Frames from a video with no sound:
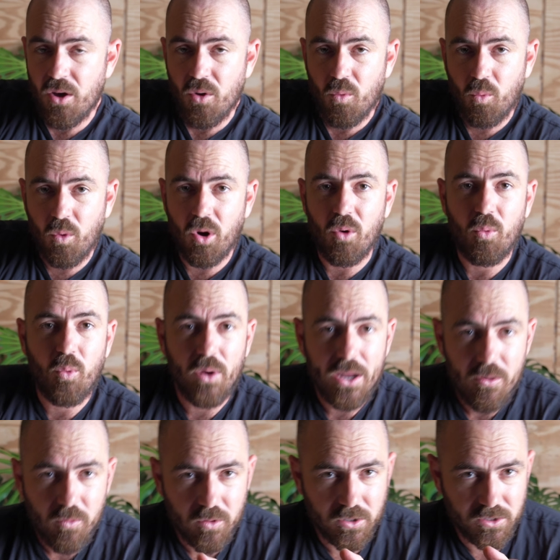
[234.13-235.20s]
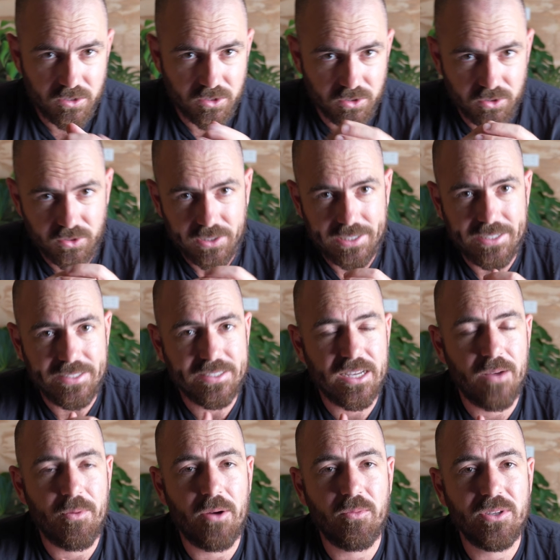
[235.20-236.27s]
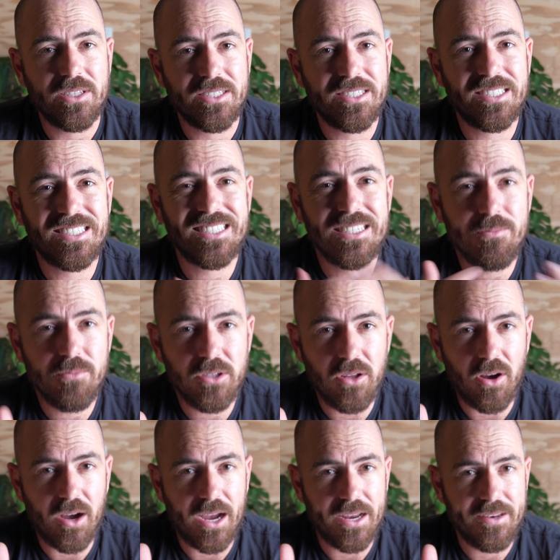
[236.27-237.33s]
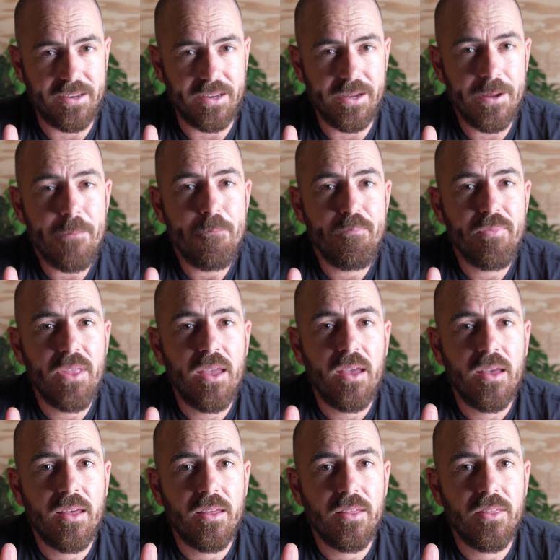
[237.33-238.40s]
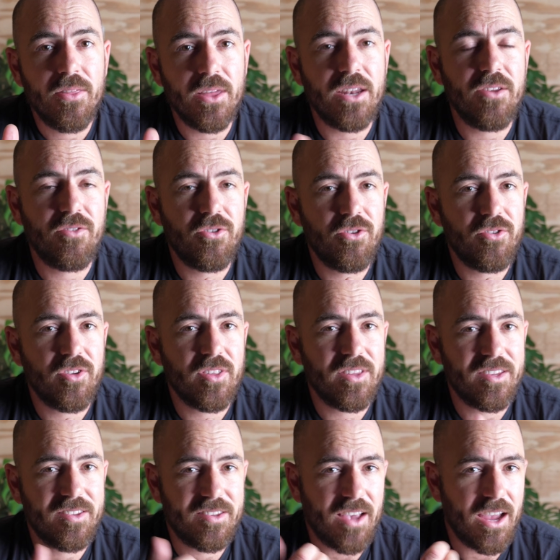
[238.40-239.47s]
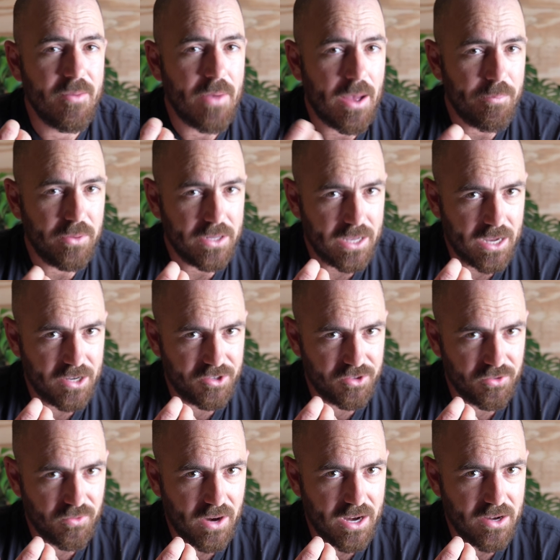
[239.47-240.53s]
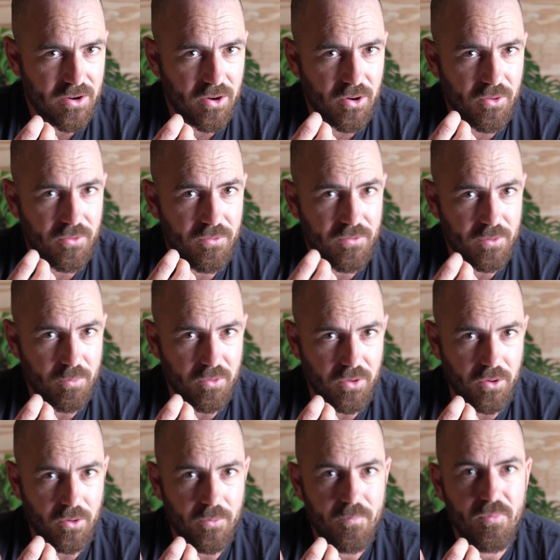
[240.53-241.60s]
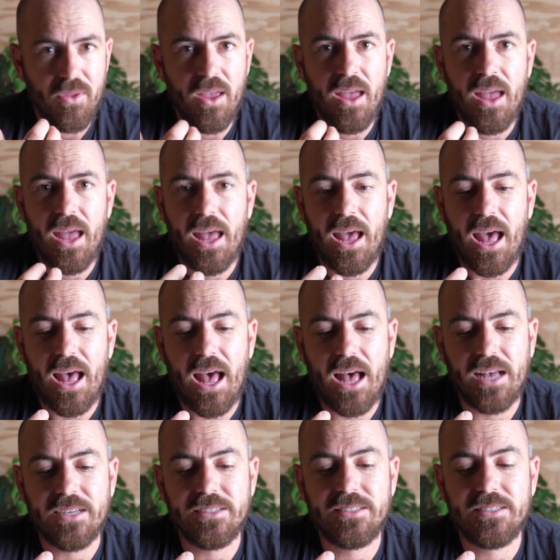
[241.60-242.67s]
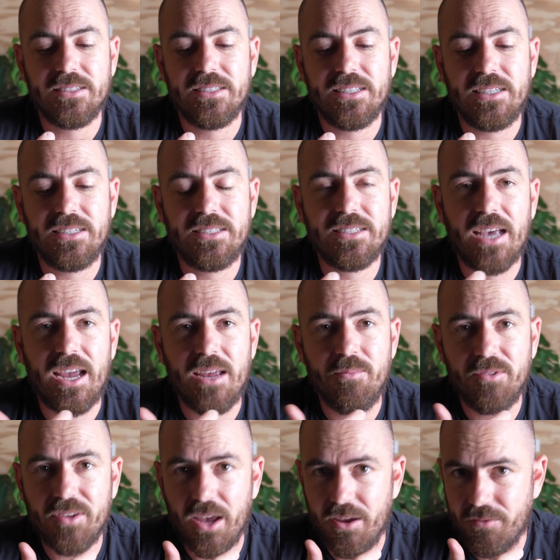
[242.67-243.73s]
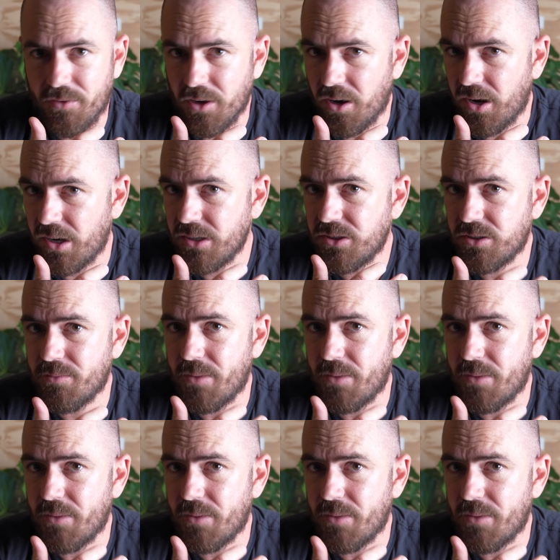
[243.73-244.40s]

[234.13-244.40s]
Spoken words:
What we want to do is come up with a similar idea that is using the same application rate of fipronil, has the same safeguard to